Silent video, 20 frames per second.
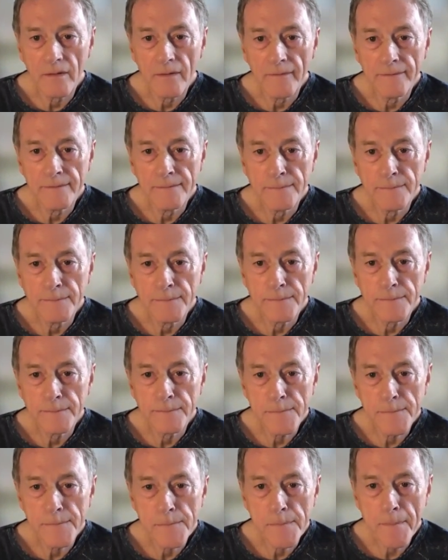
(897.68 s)

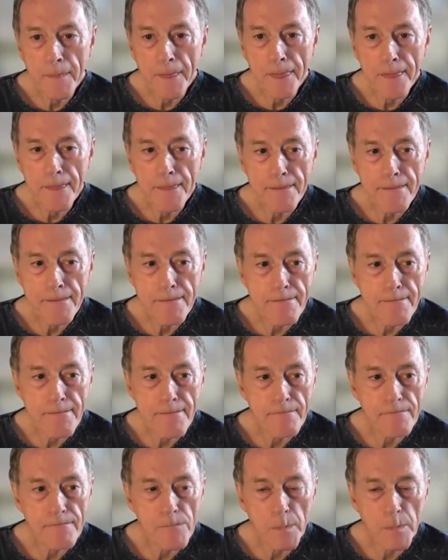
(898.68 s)

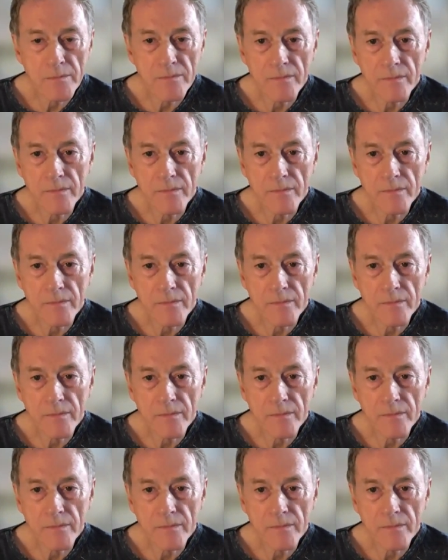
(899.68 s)
(not speaking)